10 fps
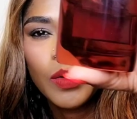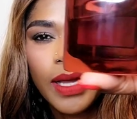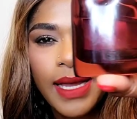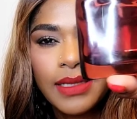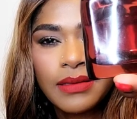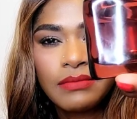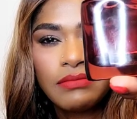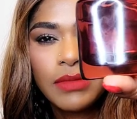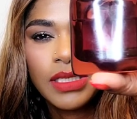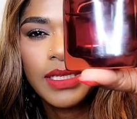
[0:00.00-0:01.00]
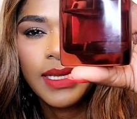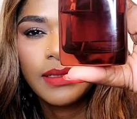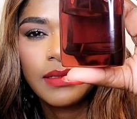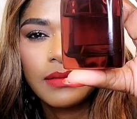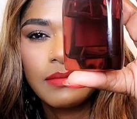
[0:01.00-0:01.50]
look at the
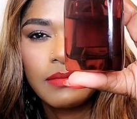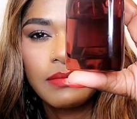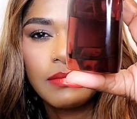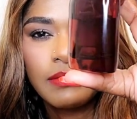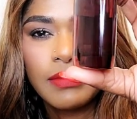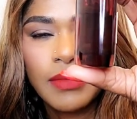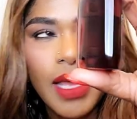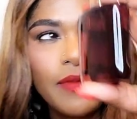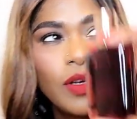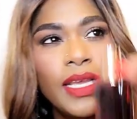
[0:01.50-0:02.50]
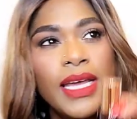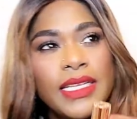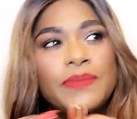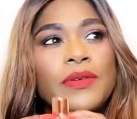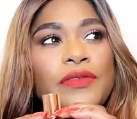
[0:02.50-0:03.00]
dent. I've only had
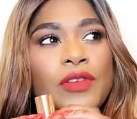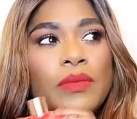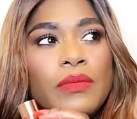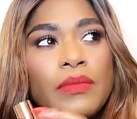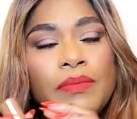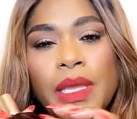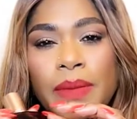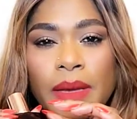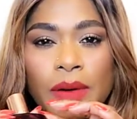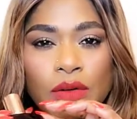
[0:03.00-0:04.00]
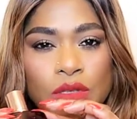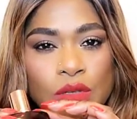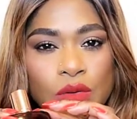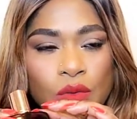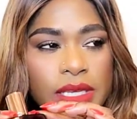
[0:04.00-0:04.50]
this perfume maybe about
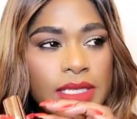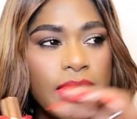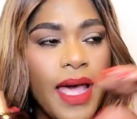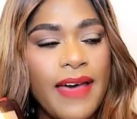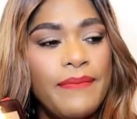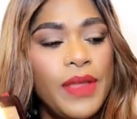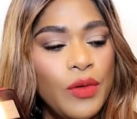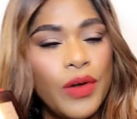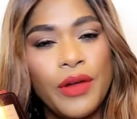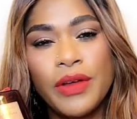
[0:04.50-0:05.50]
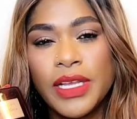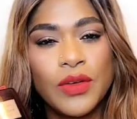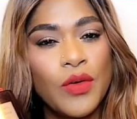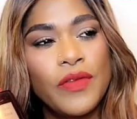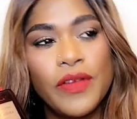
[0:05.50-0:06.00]
2 weeks. I've been wearing it
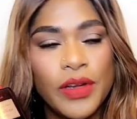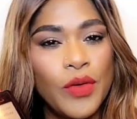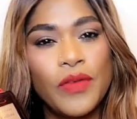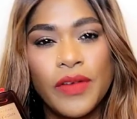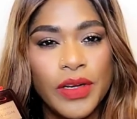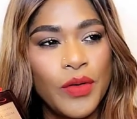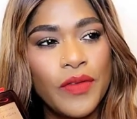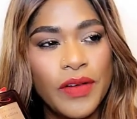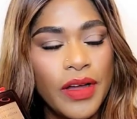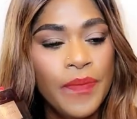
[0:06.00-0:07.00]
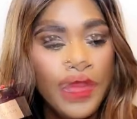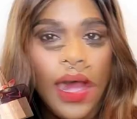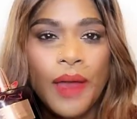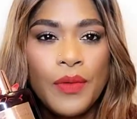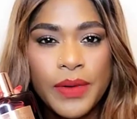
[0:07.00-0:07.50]
over and over and over.
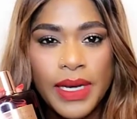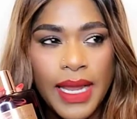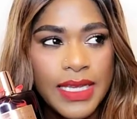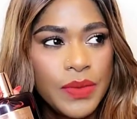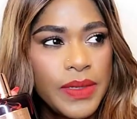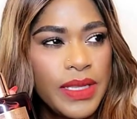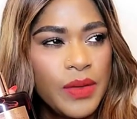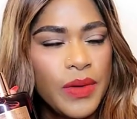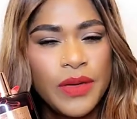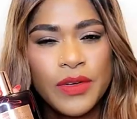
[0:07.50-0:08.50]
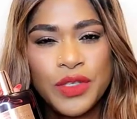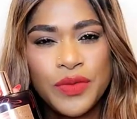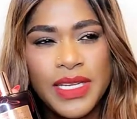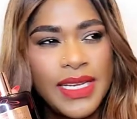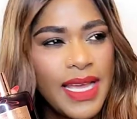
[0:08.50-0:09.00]
I wore it last week and the weather was
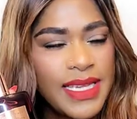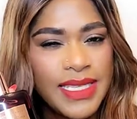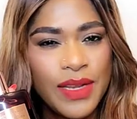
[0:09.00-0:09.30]
really nice